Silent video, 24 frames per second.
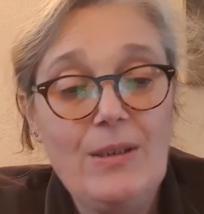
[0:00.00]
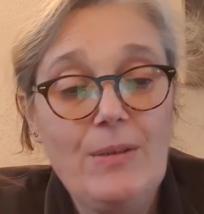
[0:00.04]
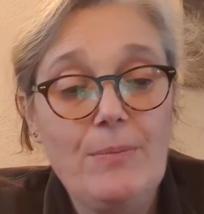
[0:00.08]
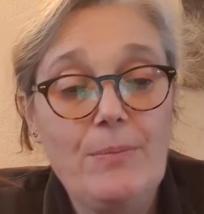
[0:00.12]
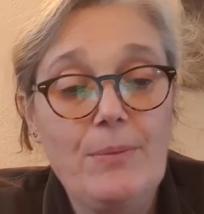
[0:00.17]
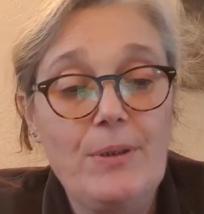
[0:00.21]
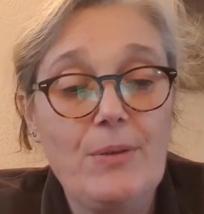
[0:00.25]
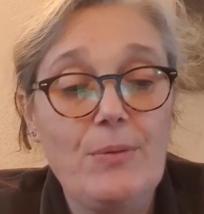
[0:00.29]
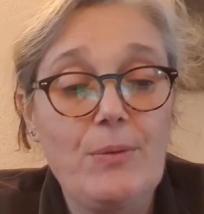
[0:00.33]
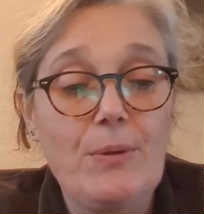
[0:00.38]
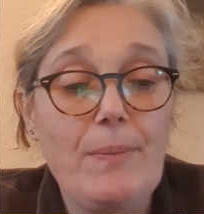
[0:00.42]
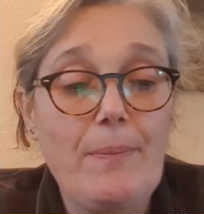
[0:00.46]

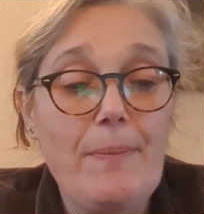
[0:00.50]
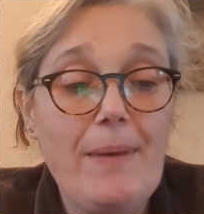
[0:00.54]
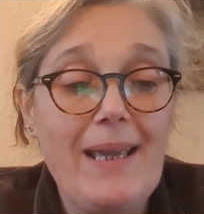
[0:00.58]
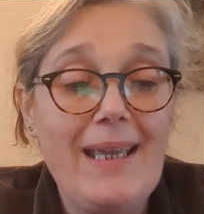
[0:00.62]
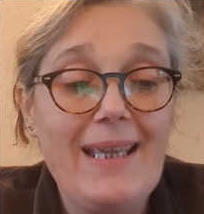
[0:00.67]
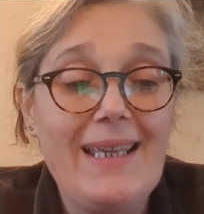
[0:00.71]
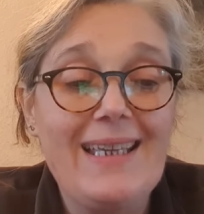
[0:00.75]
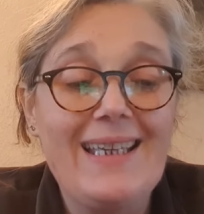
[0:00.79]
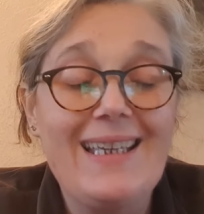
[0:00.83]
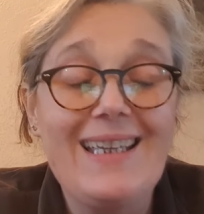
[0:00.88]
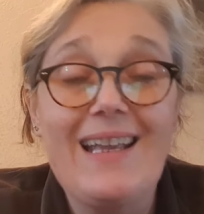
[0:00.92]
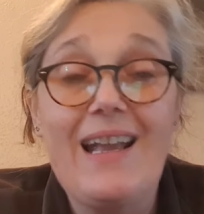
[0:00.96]
but were
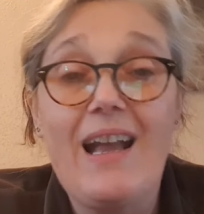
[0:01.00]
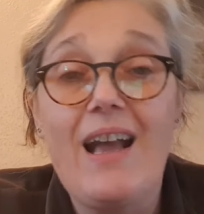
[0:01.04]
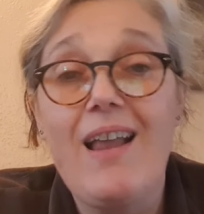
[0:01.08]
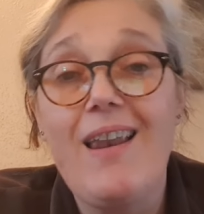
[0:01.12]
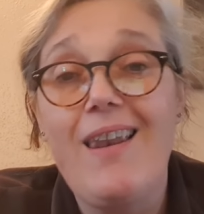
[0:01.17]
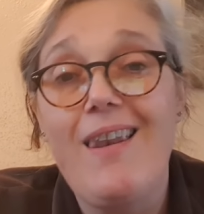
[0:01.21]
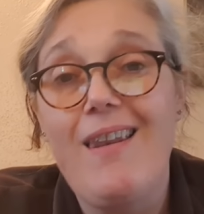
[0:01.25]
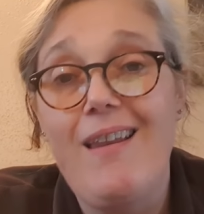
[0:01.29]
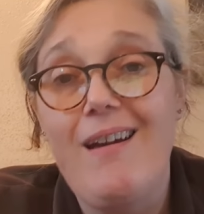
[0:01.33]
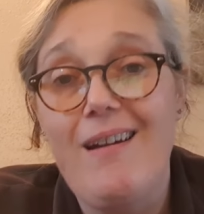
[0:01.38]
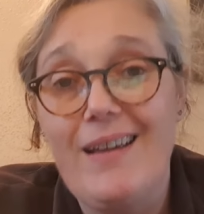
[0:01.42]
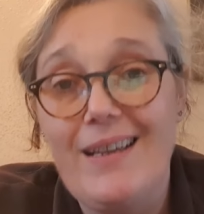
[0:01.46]
making
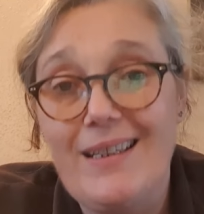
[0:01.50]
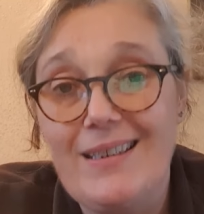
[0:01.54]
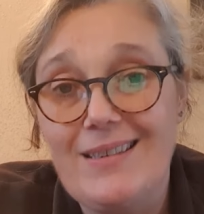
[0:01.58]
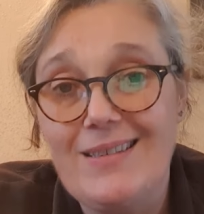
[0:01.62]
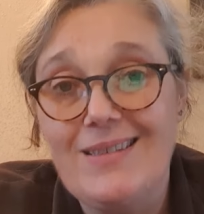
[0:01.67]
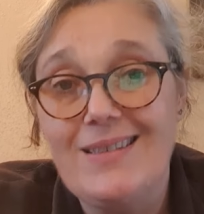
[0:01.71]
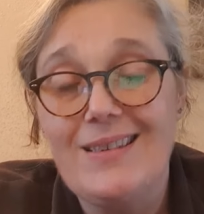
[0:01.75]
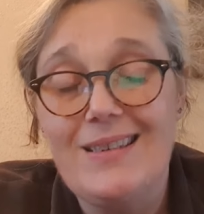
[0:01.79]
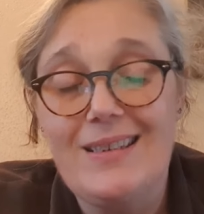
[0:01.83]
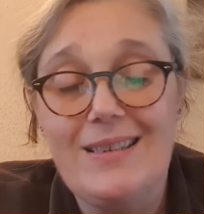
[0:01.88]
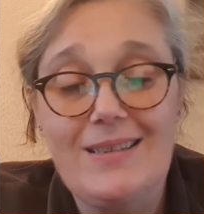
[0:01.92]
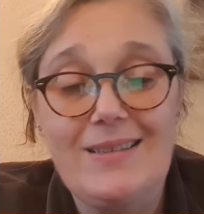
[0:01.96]

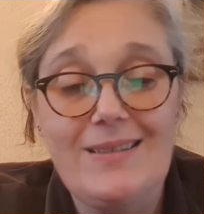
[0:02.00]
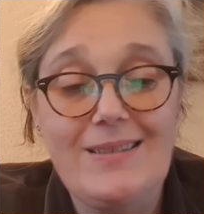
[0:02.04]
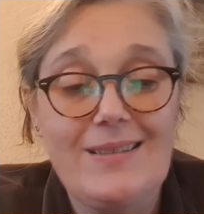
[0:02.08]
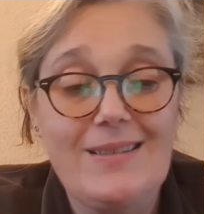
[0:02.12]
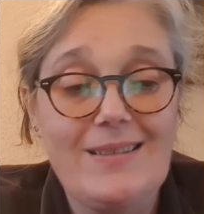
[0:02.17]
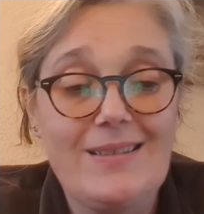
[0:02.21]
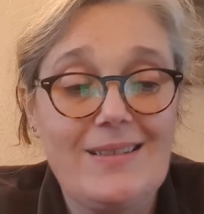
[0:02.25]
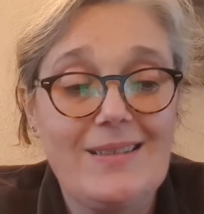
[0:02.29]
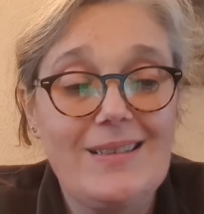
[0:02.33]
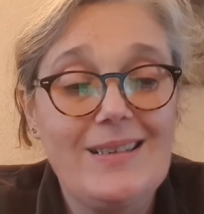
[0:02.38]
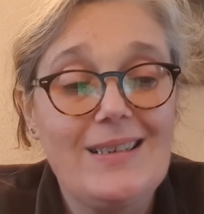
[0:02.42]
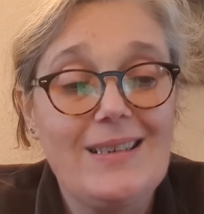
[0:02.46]

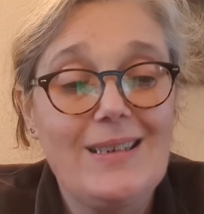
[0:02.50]
alliances.